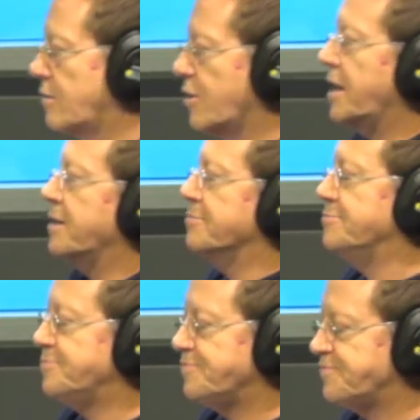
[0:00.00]
Okay,
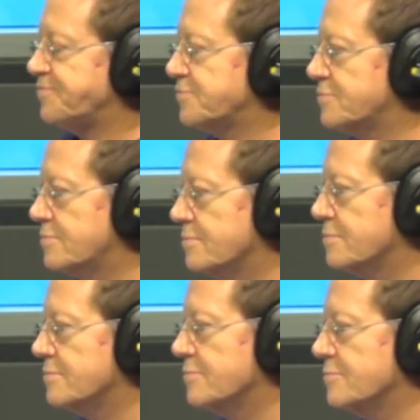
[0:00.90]
bearing in mind that you are
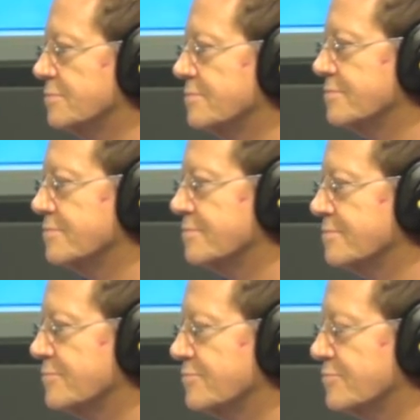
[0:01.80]
unbelievably
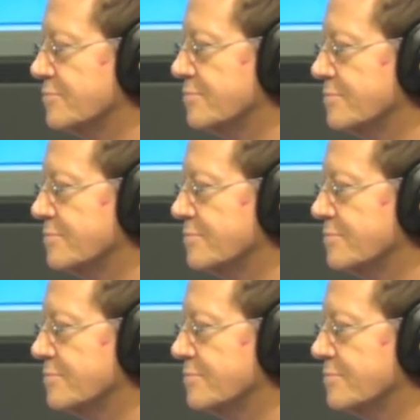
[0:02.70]
cynical about this,